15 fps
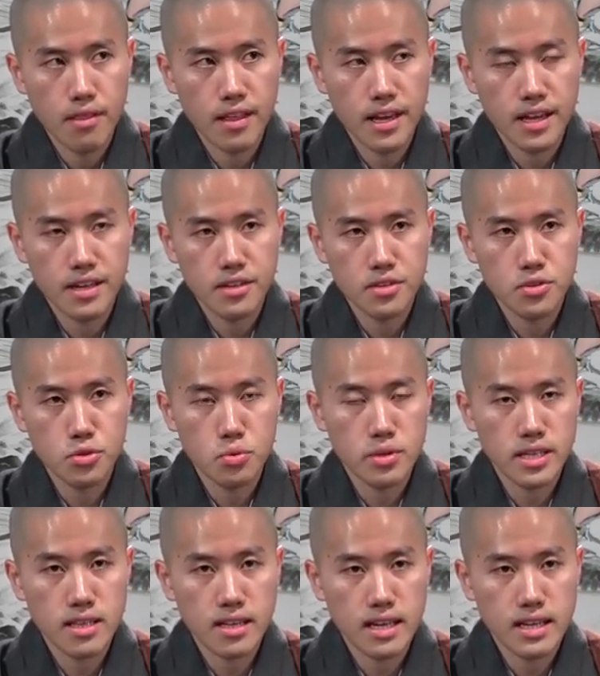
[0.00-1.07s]
then you
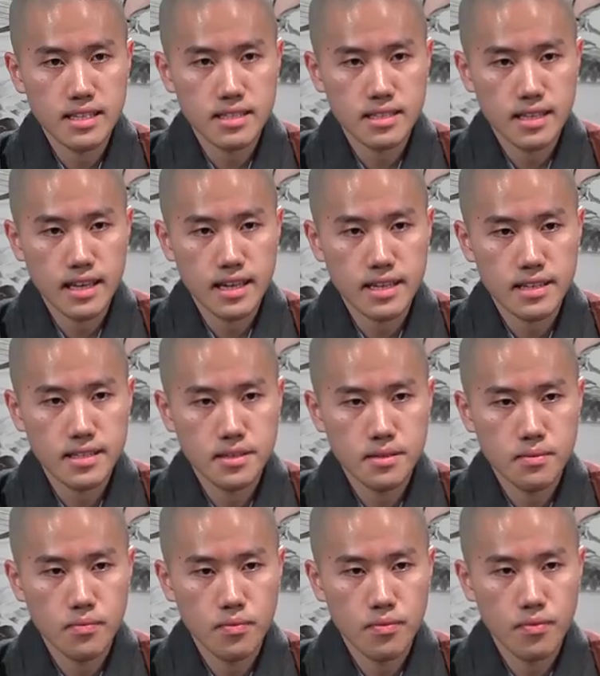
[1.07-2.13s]
realize that
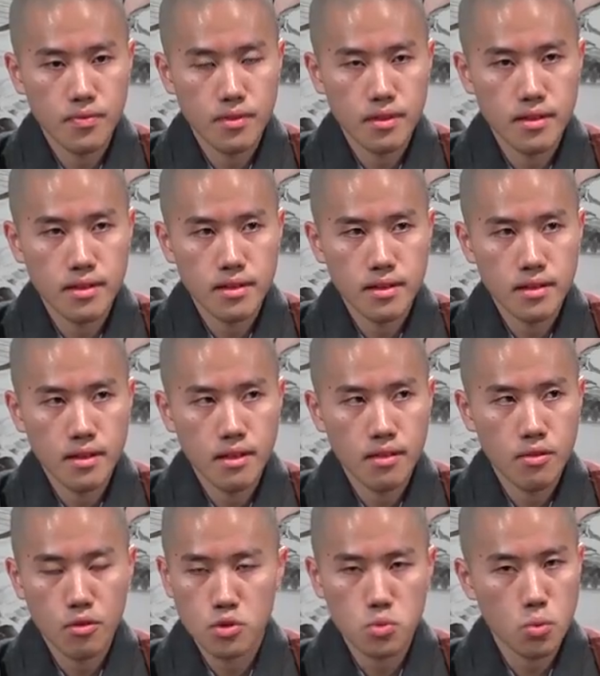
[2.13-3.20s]

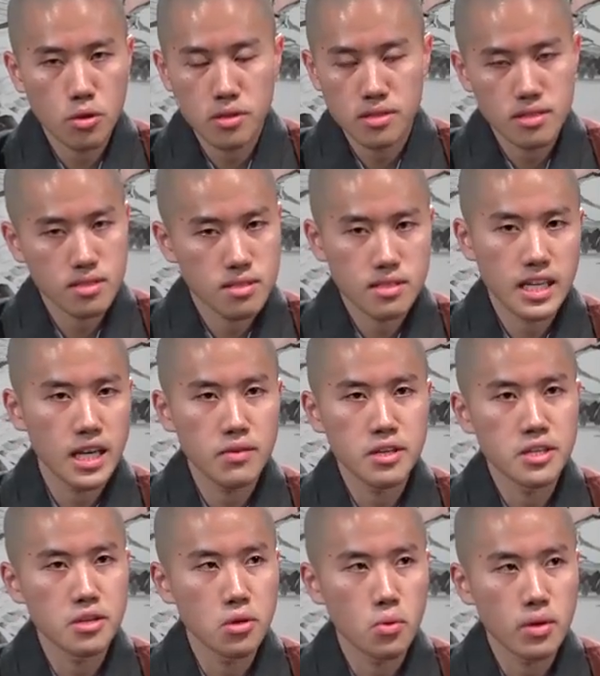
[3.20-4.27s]
those words
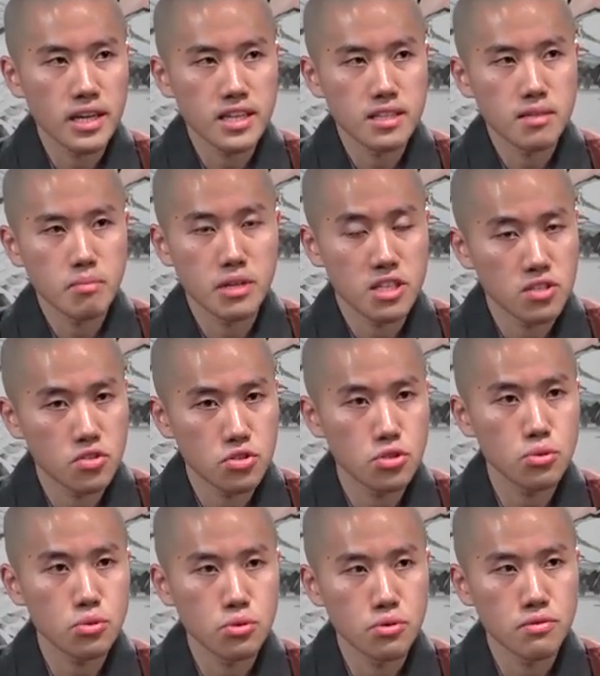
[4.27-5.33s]
carry no weight, but it's
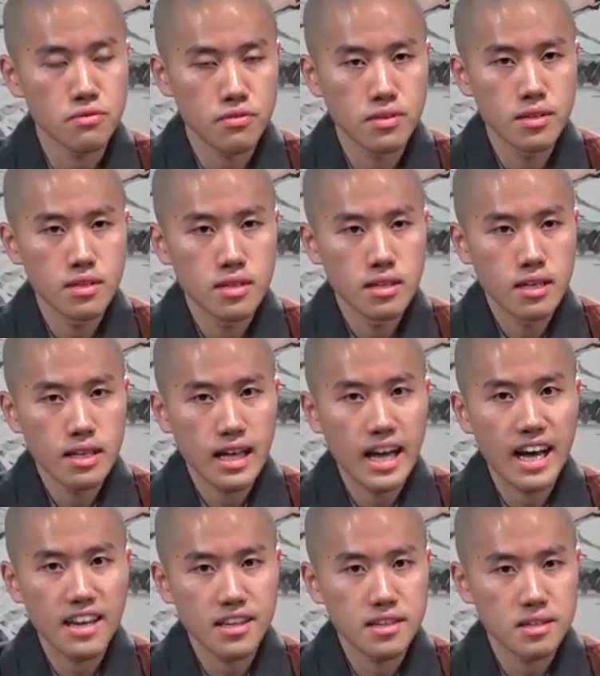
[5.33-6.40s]
you who've
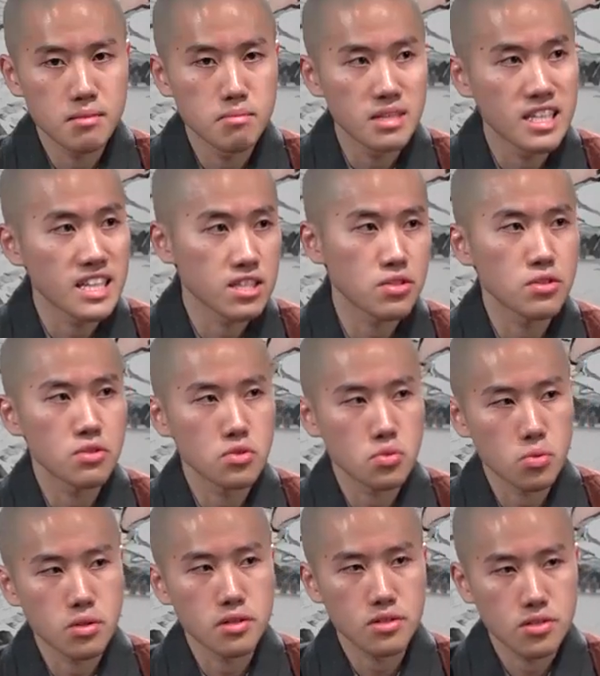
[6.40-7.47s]
added meaning to
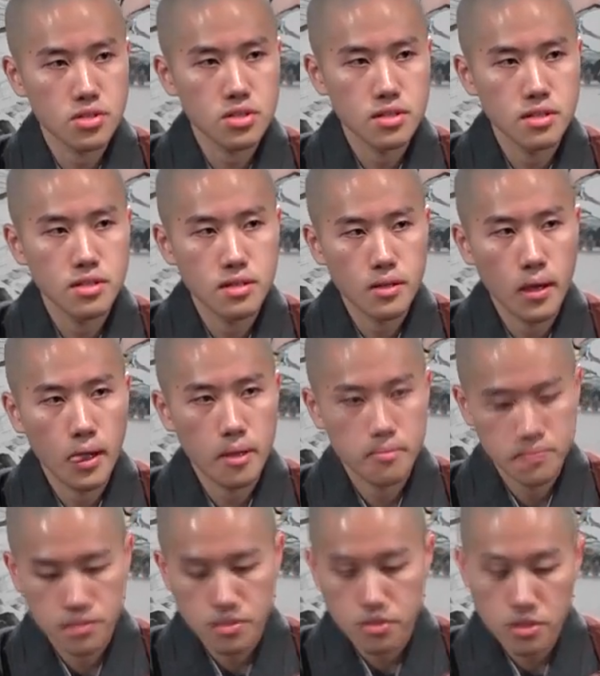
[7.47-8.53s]
those words.
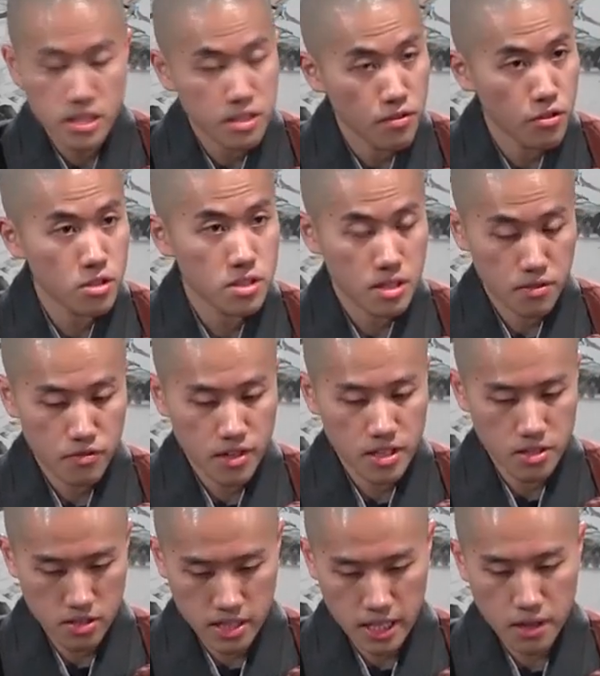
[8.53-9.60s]
You need to first
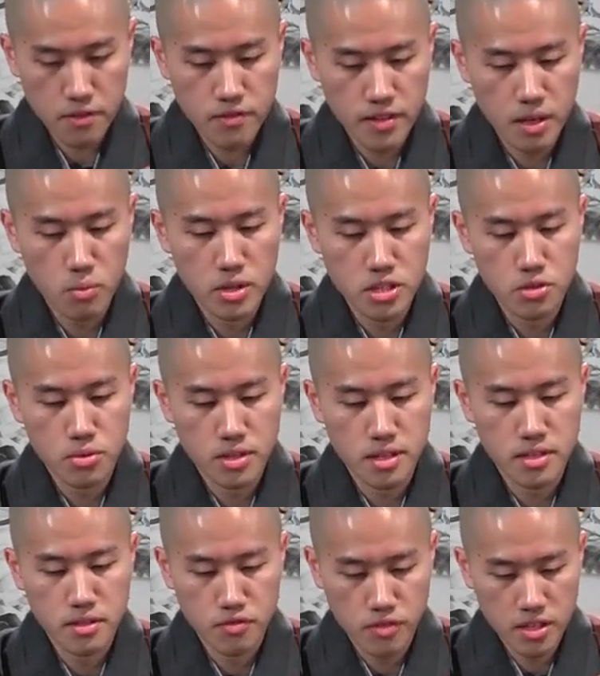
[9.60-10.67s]
confront yourself, and when you
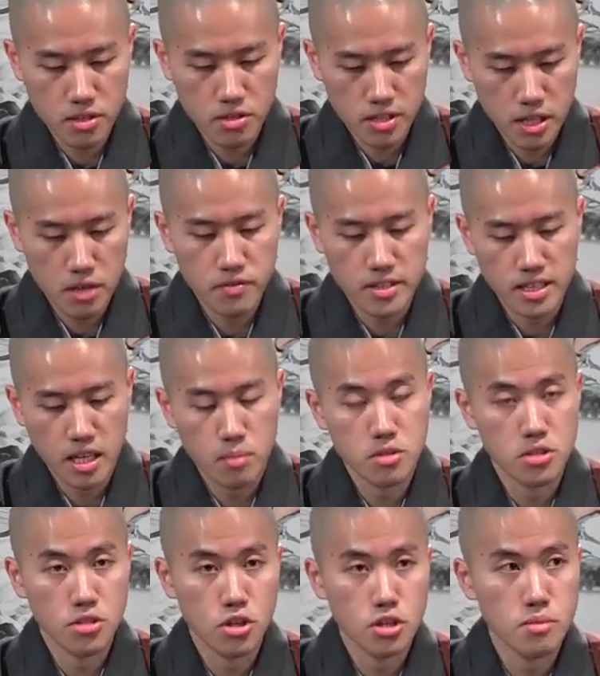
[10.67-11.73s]
can confront yourself and come
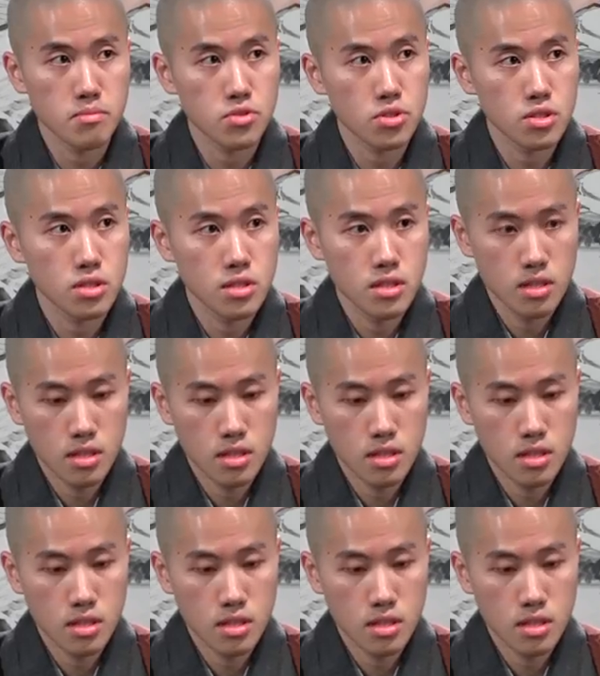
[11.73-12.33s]
to terms